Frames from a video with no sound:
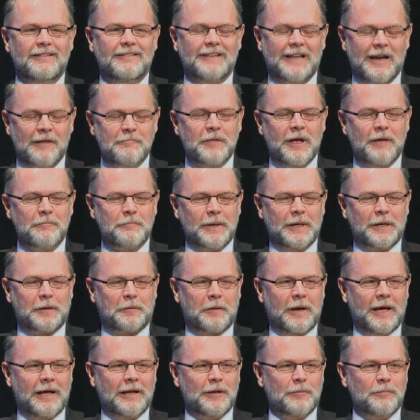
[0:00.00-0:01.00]
that I've not been
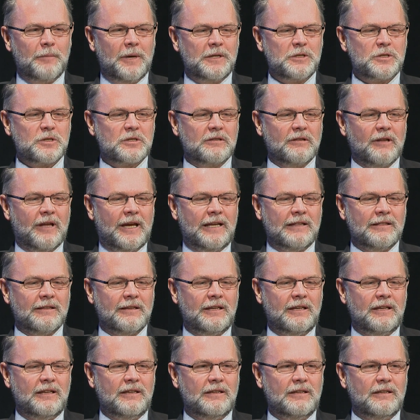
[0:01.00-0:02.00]
around much
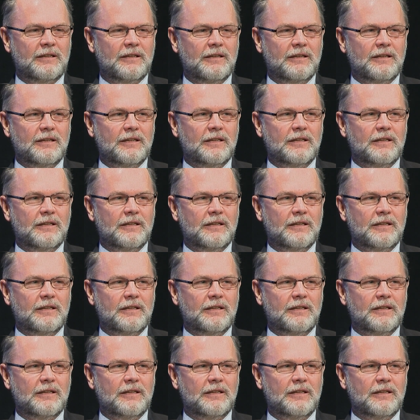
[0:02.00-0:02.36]
lately.